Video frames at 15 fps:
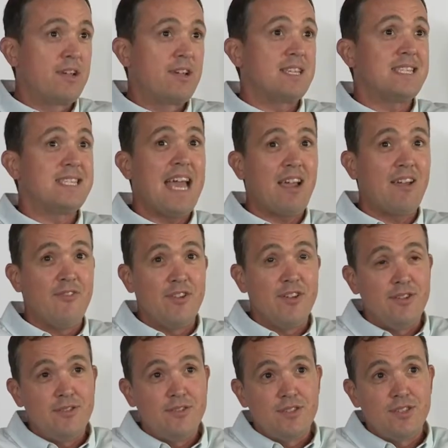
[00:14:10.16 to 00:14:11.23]
look at snack
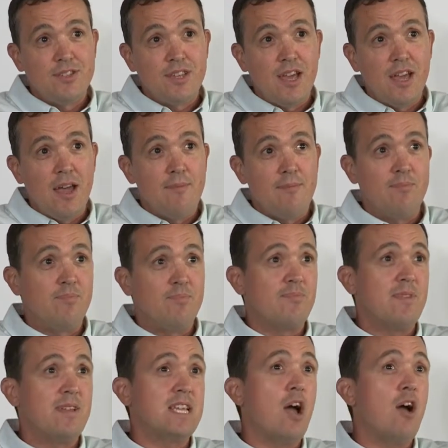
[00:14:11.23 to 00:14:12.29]
foods.
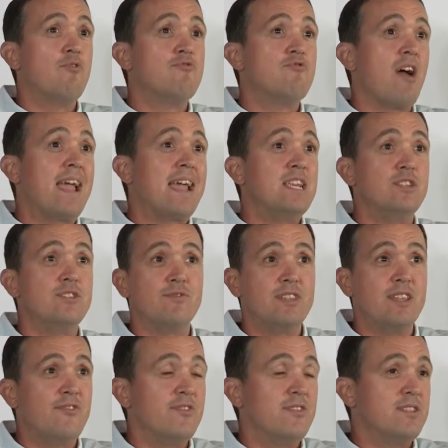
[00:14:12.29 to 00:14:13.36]
There's a whole range of
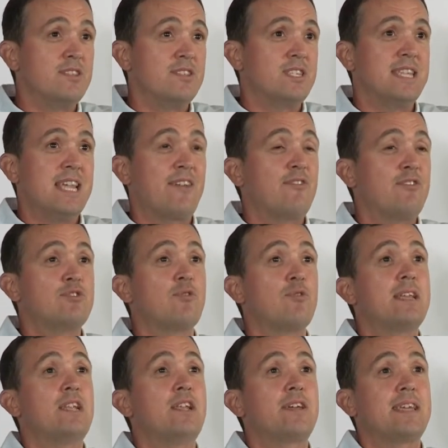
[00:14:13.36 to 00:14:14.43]
different snack foods
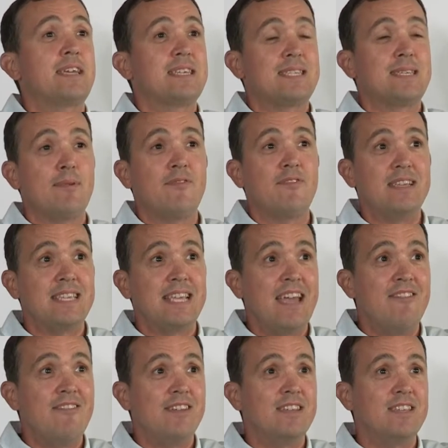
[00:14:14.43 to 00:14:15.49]
already looking at some of these
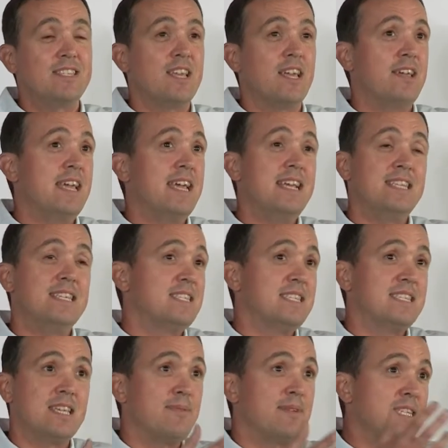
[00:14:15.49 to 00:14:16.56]
areas. So here's just
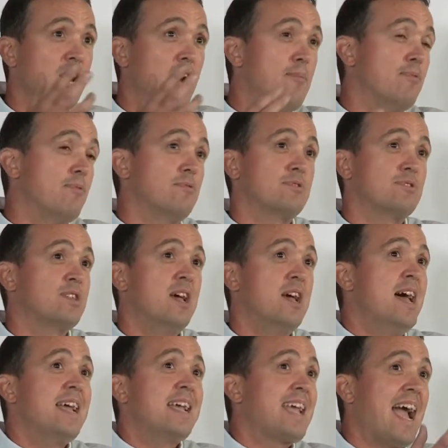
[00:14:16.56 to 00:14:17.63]
some examples.
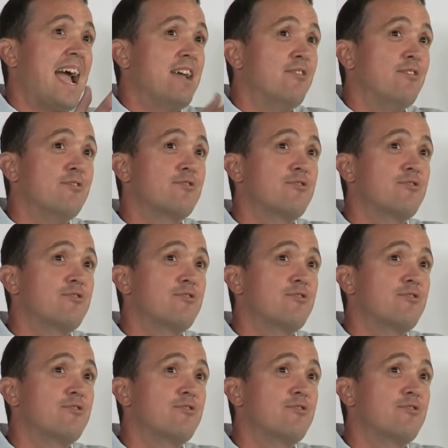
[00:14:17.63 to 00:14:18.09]
Kale